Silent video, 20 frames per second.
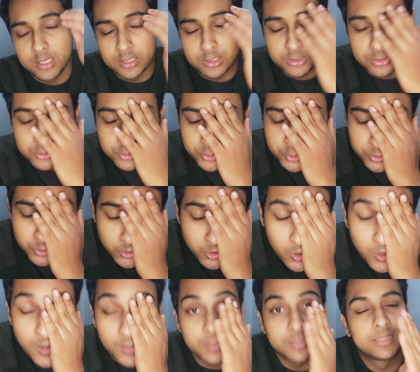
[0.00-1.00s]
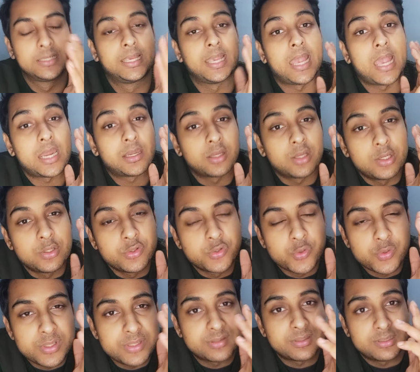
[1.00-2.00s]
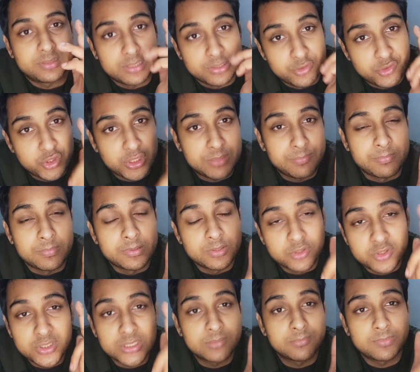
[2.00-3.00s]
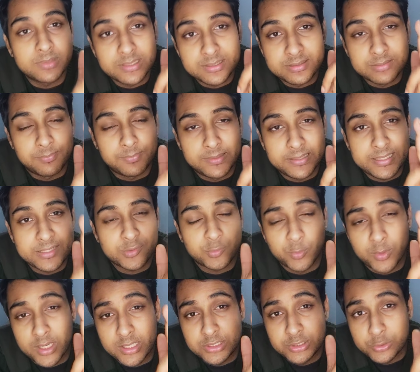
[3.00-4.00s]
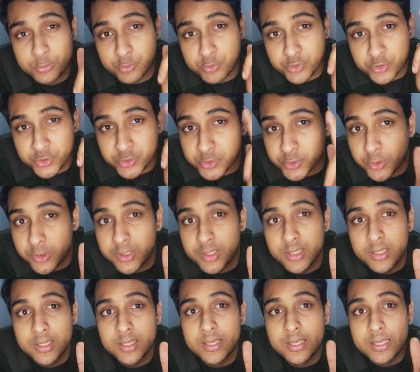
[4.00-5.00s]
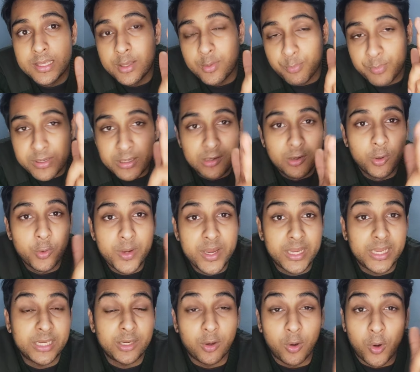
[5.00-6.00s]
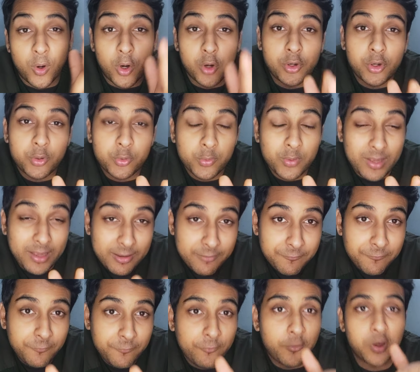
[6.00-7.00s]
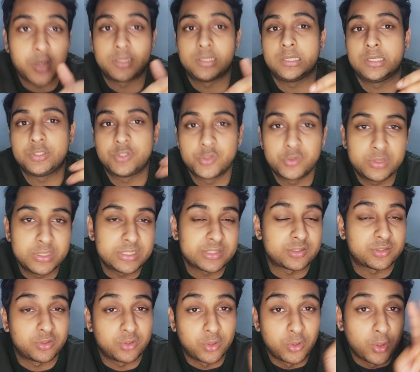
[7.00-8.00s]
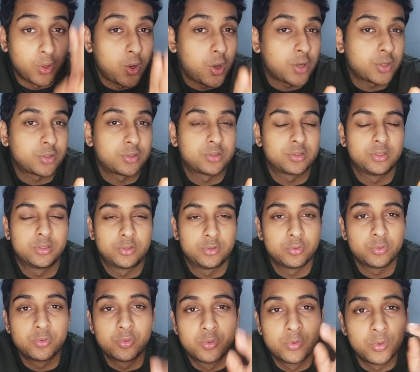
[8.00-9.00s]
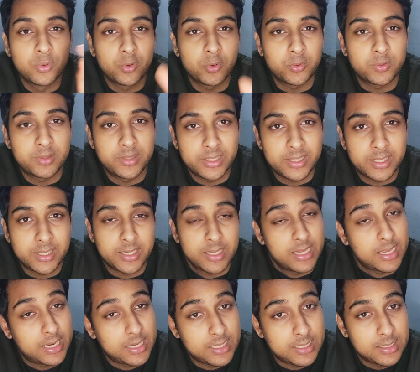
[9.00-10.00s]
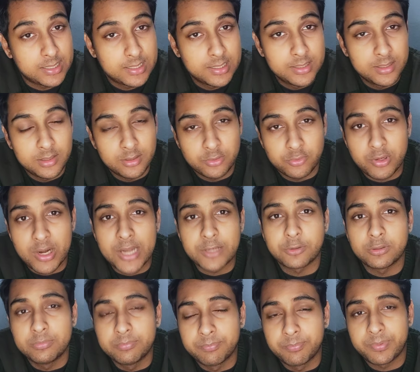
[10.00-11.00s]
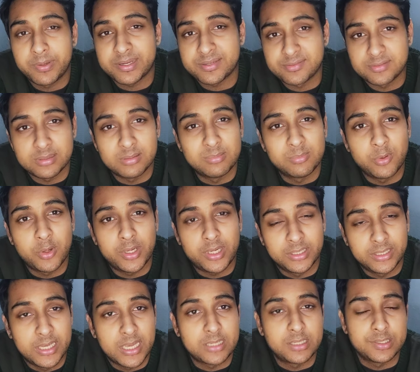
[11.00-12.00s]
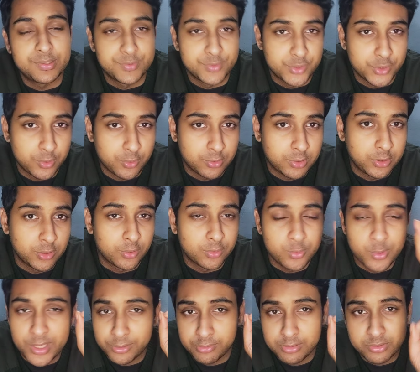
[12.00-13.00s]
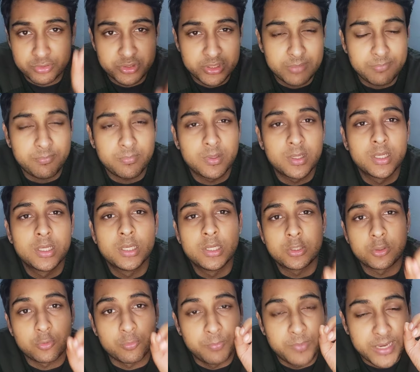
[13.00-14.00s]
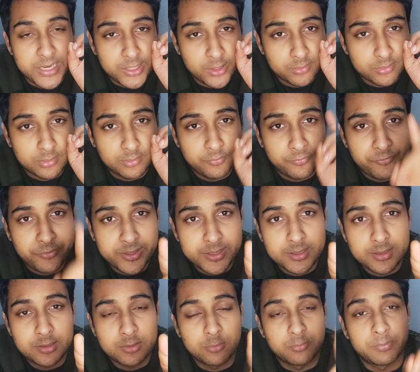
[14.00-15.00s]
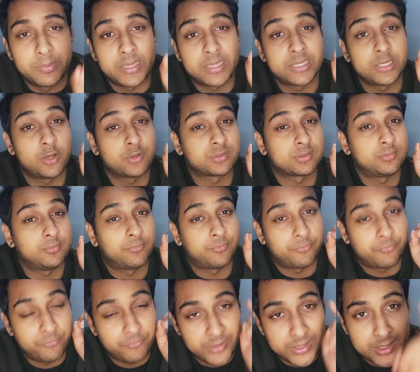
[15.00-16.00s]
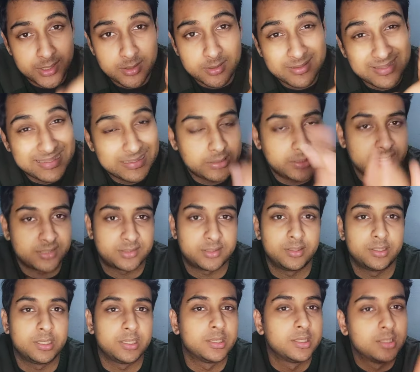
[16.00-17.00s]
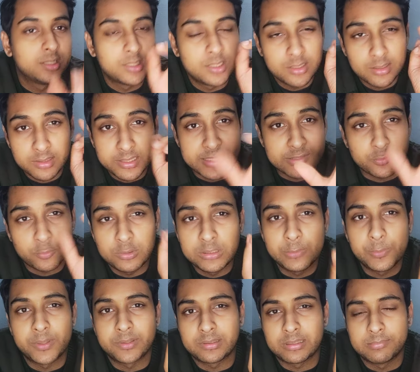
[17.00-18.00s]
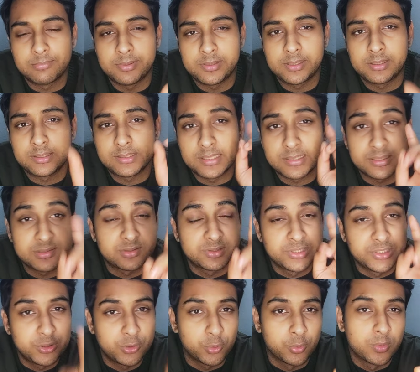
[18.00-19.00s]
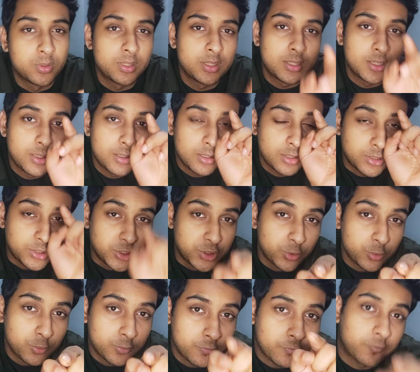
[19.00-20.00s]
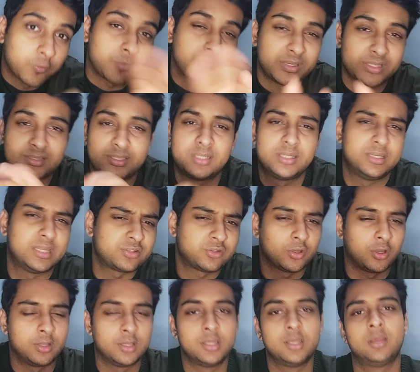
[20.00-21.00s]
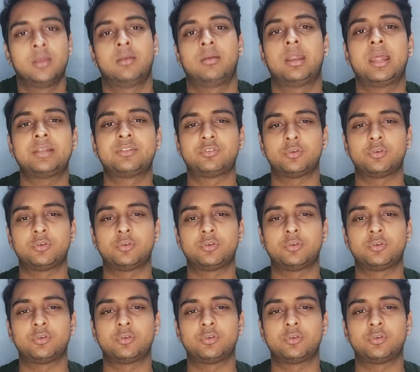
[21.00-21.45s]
You should not get injuries in the gym. Gym is a place where you should be going in order to avoid the injuries, not to go there and try to impress someone and get injured. You're going to the gym to make yourself fit, to make yourself fitter than yesterday. There is only one competitor, that is you from yesterday. That's all, right?